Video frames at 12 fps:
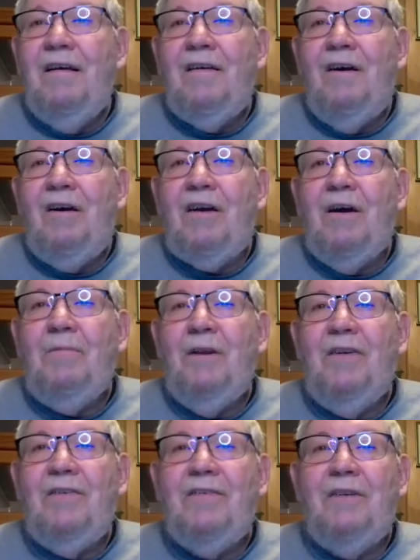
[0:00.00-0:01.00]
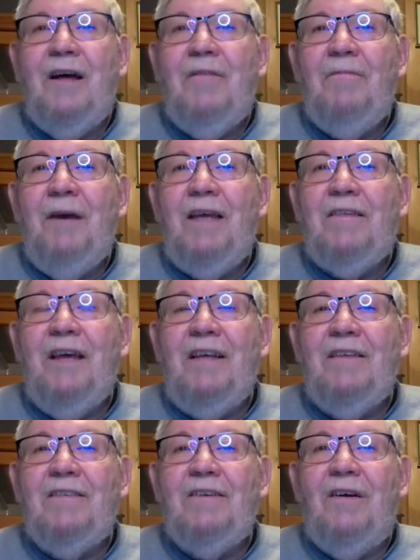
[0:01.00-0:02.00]
car companies make
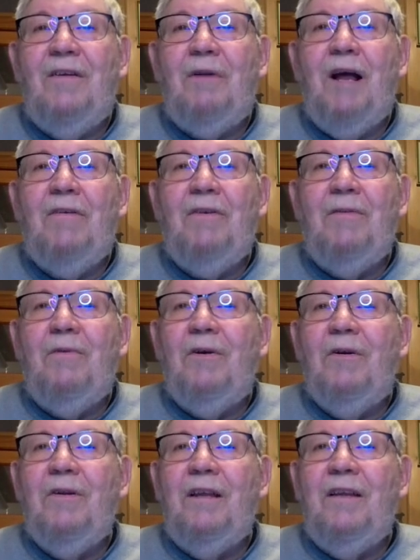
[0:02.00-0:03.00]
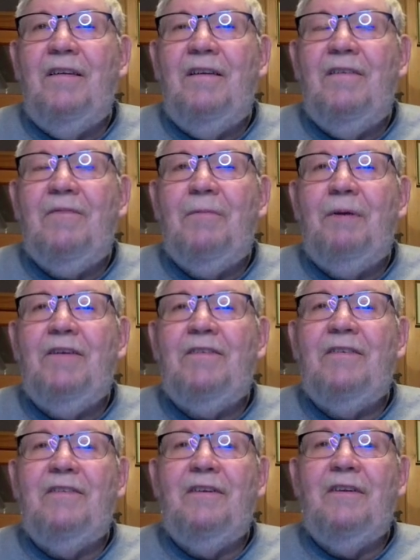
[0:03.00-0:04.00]
things all around the world in different
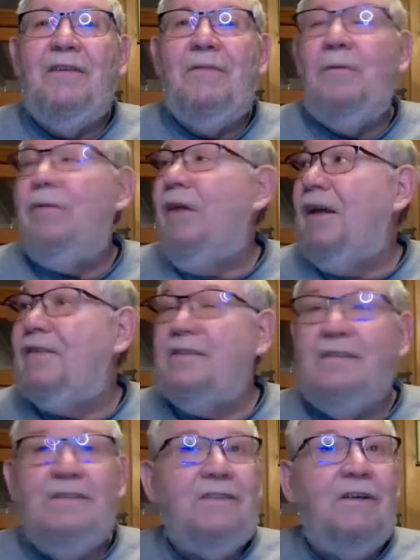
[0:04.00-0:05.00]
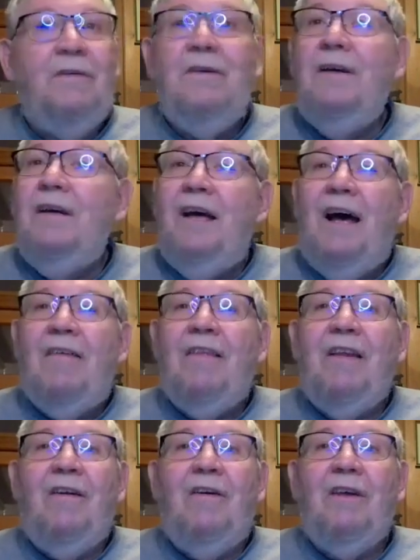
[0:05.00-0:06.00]
pieces and different things. And so how
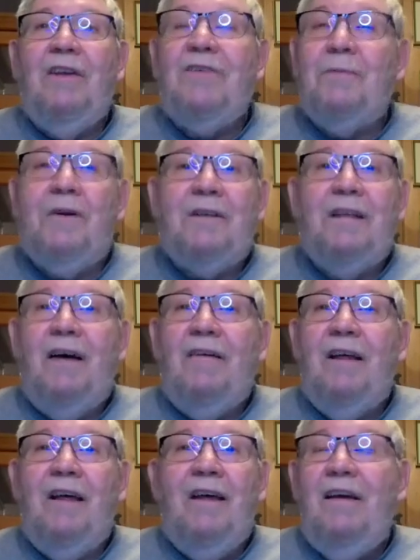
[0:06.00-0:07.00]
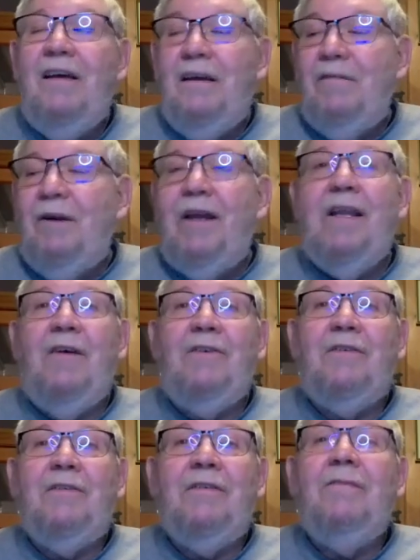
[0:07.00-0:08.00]
that all gets worked out. Right now,
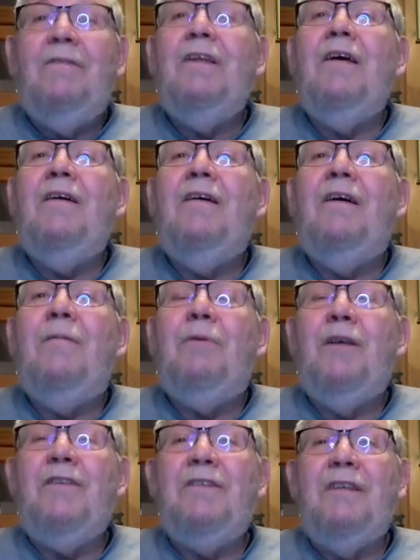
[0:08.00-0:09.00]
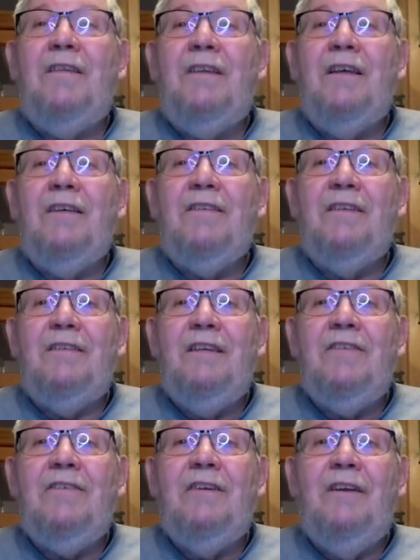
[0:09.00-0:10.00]
our president thinks it's
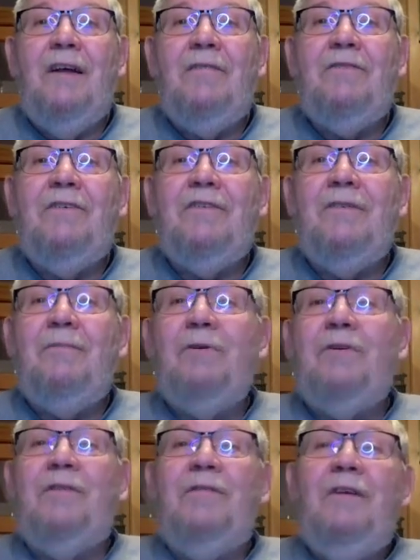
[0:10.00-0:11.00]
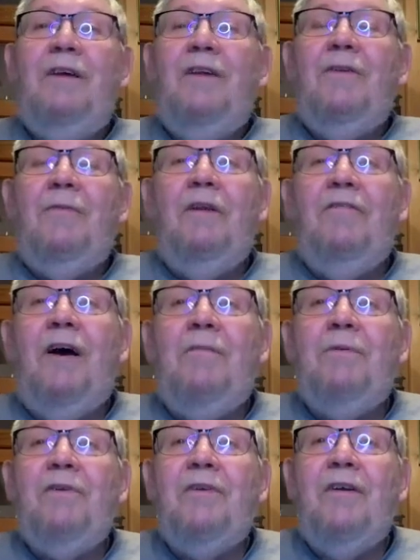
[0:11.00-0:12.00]
easy enough just to put the
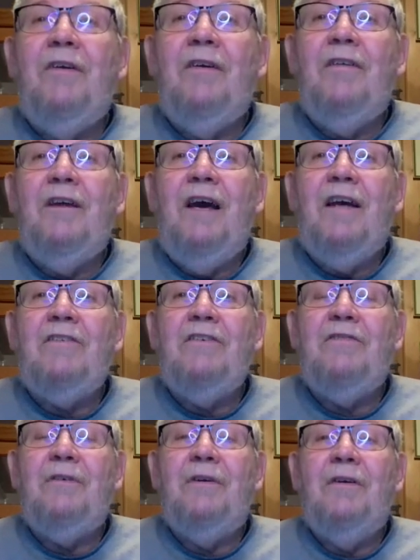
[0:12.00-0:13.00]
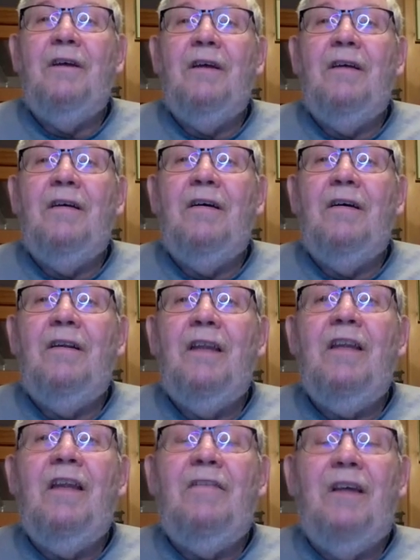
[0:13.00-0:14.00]
25% on taxes for on
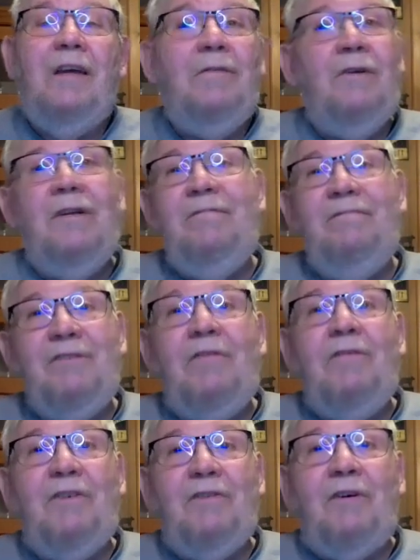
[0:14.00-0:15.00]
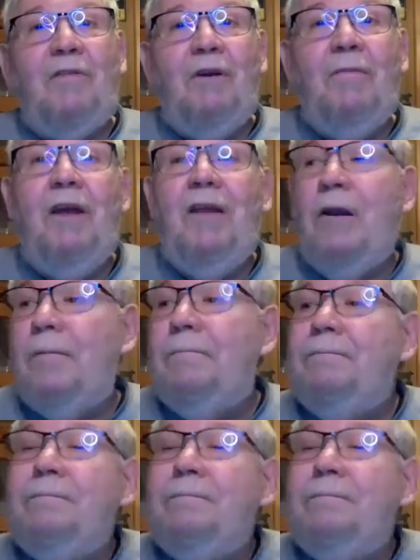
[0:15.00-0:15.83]
anything when some of it's already made here.